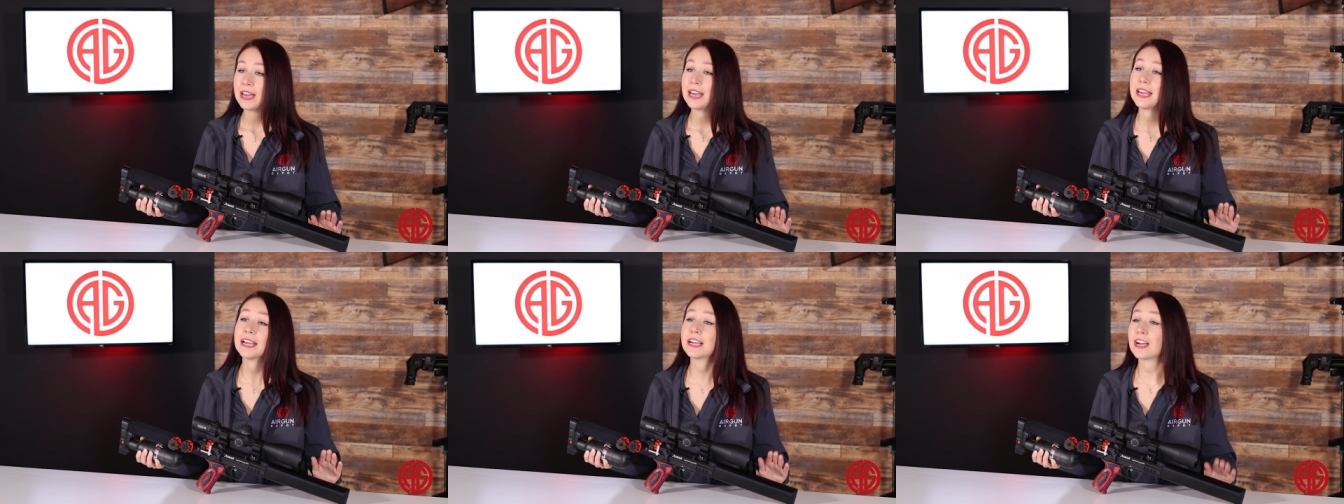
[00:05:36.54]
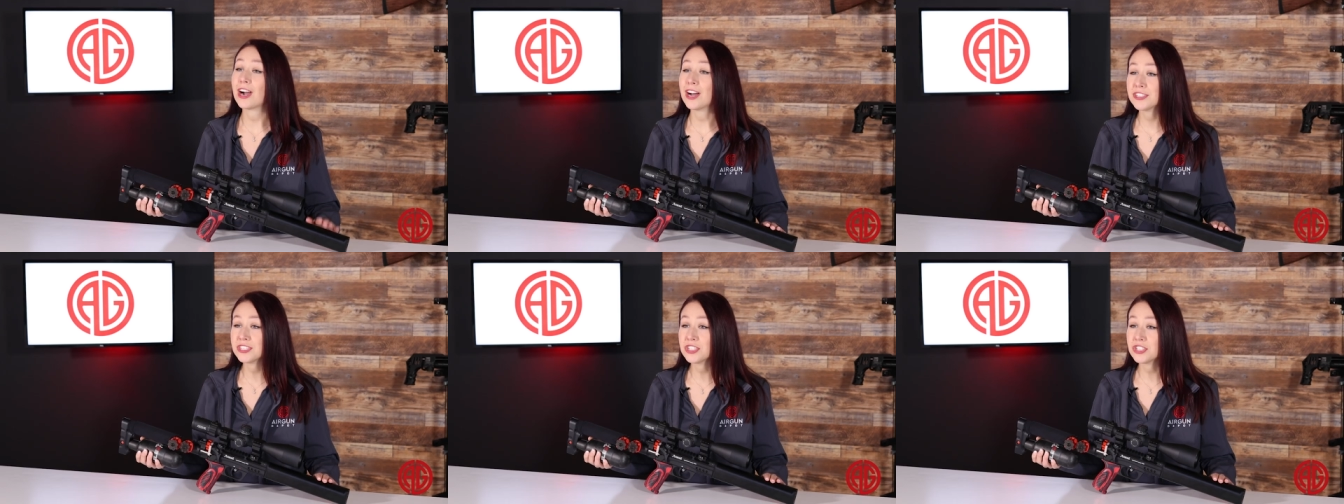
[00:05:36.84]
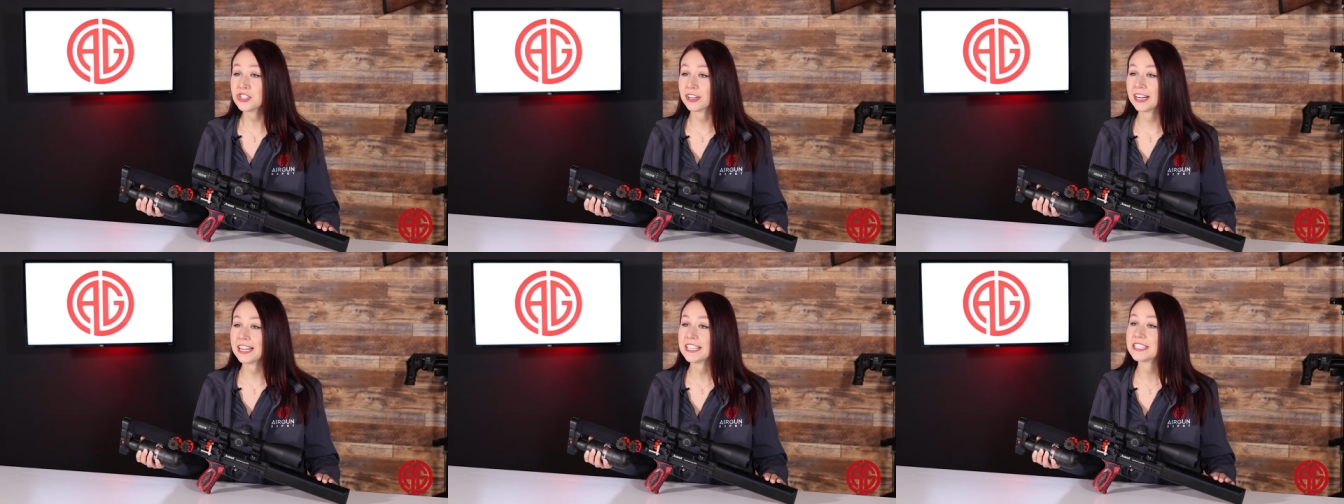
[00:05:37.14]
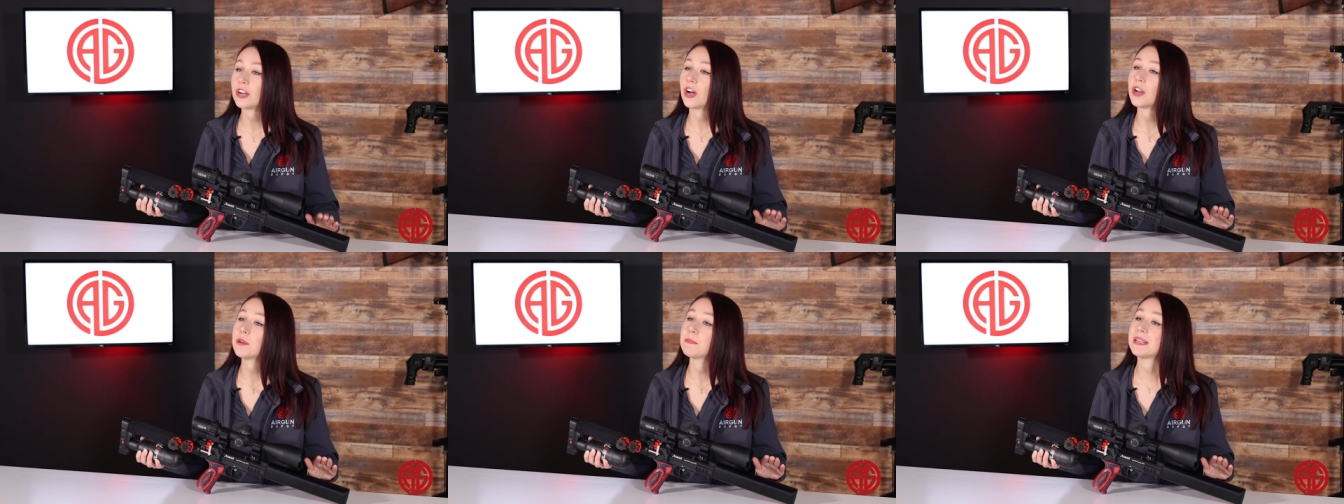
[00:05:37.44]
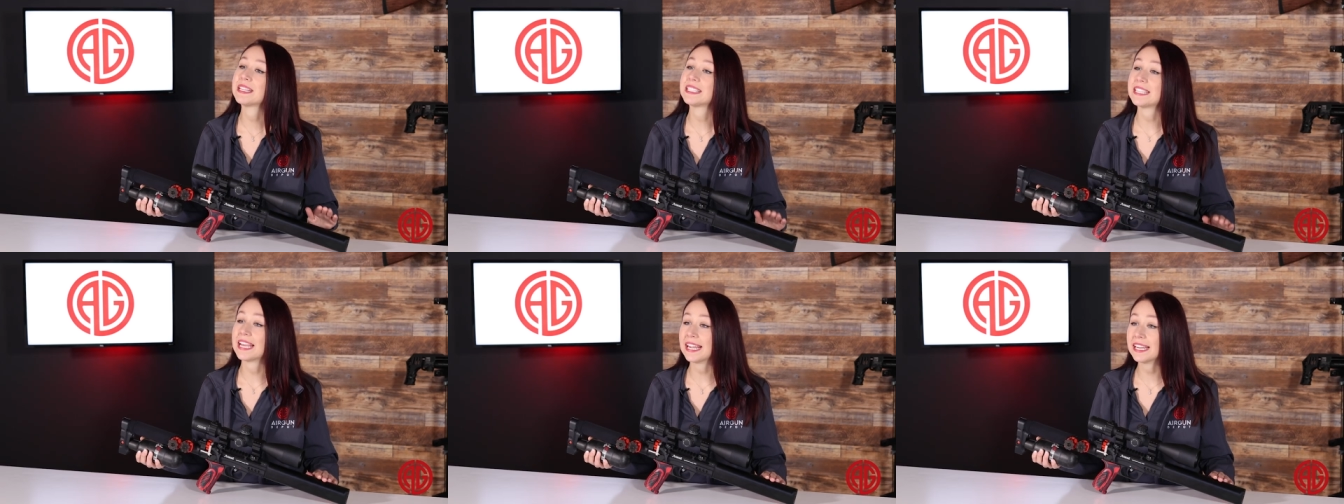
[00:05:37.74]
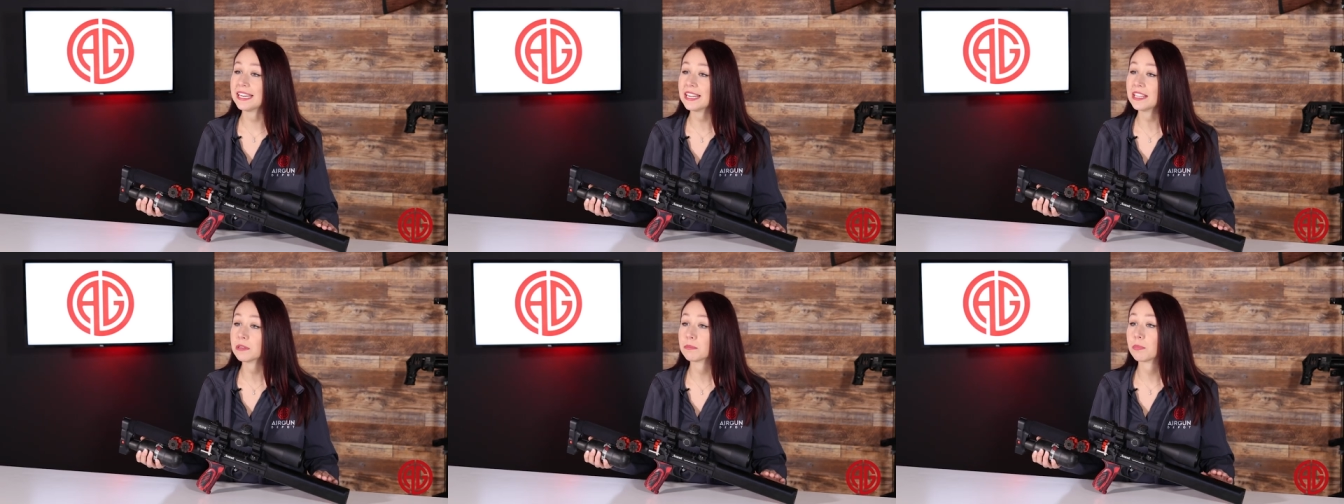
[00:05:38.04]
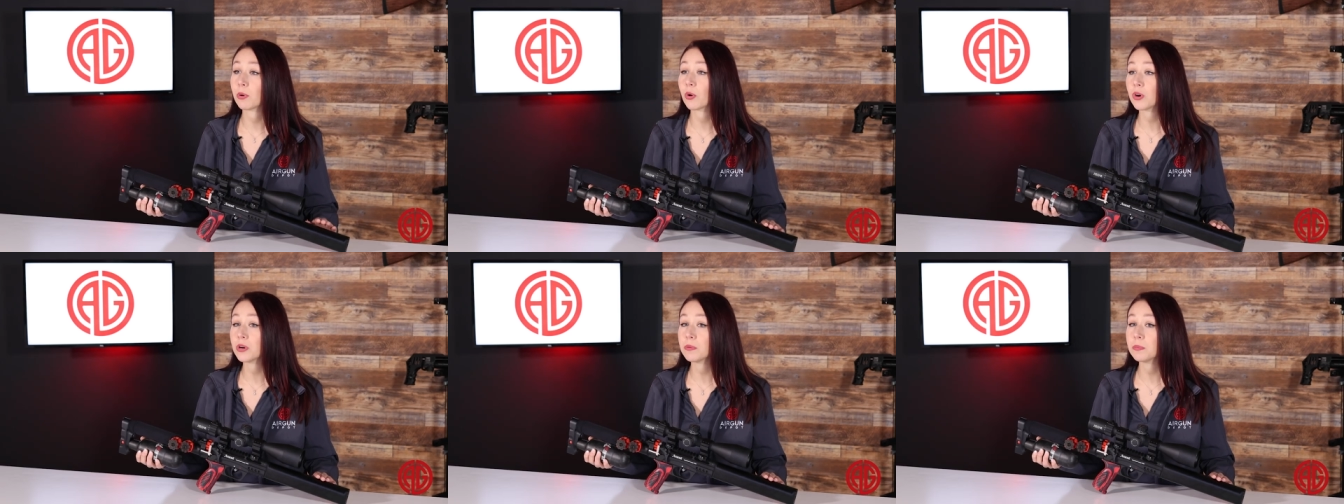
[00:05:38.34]
It concentrates on maintaining the
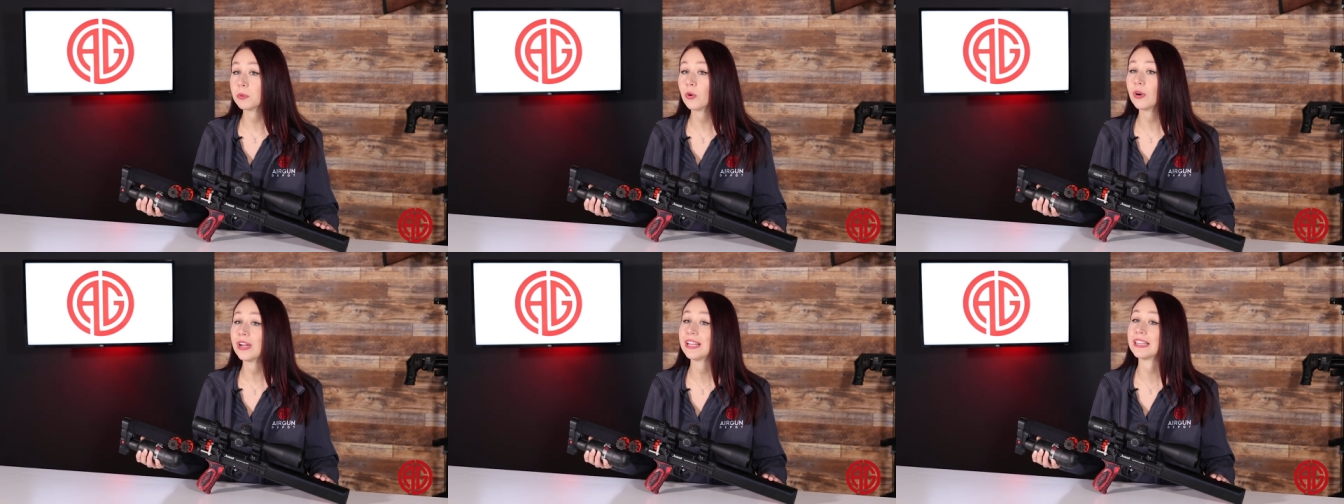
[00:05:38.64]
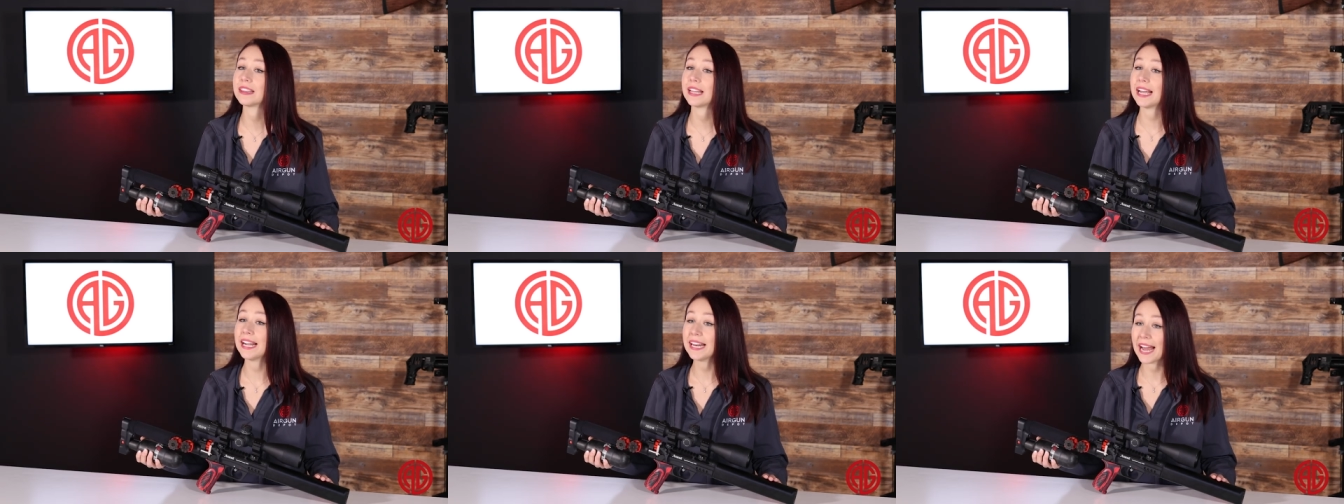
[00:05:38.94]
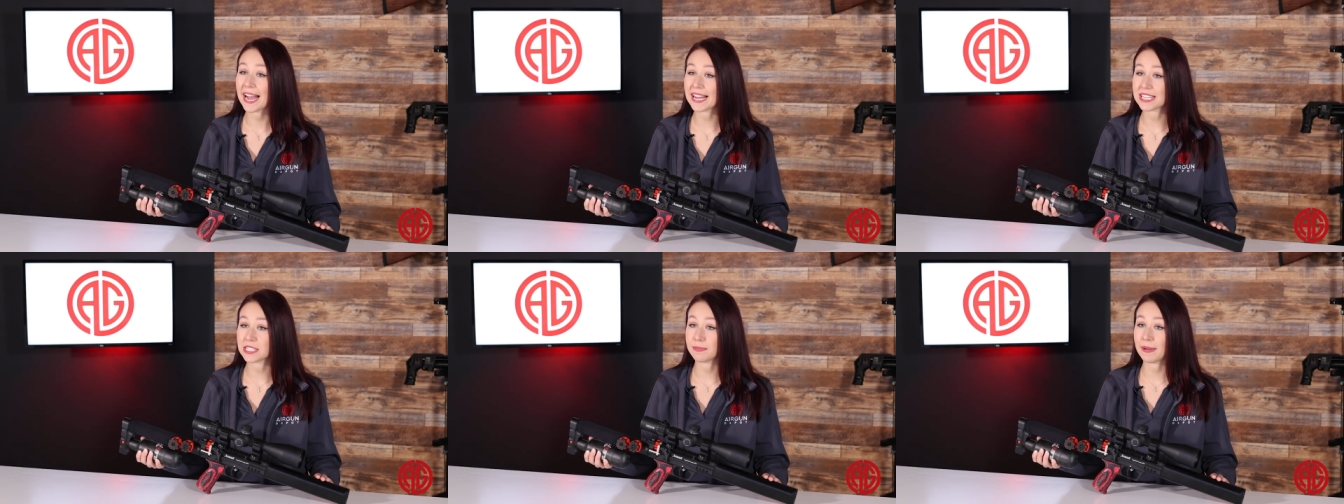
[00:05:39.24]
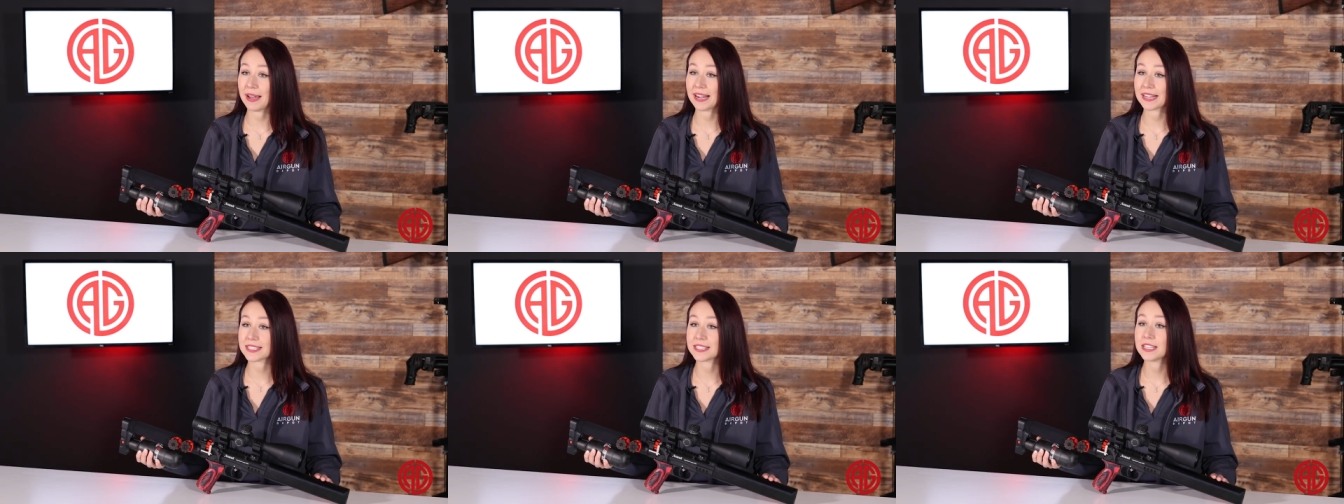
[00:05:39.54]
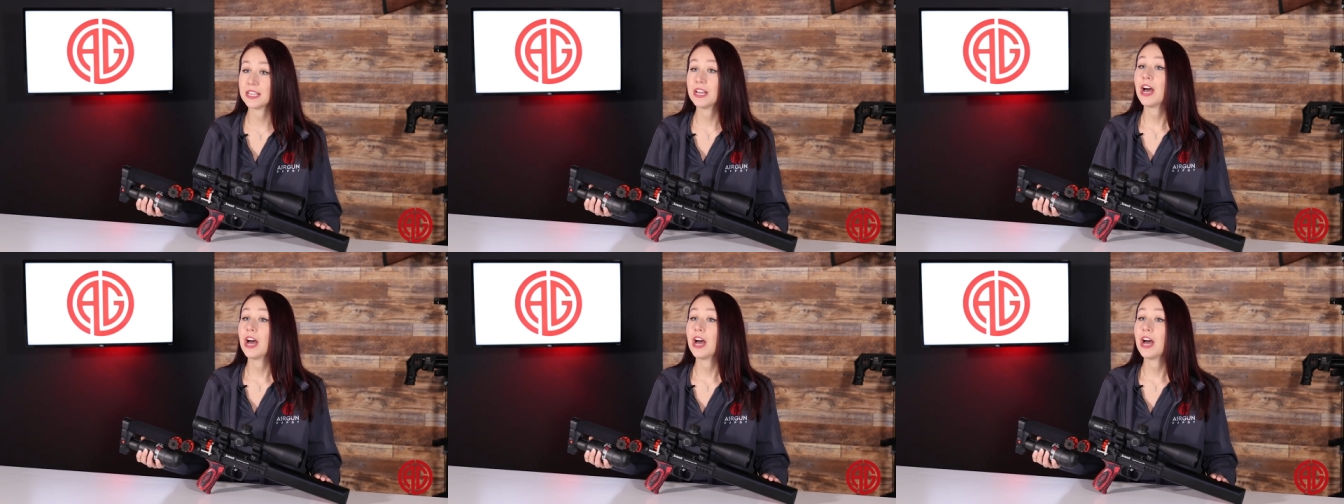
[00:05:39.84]
portable and light aspects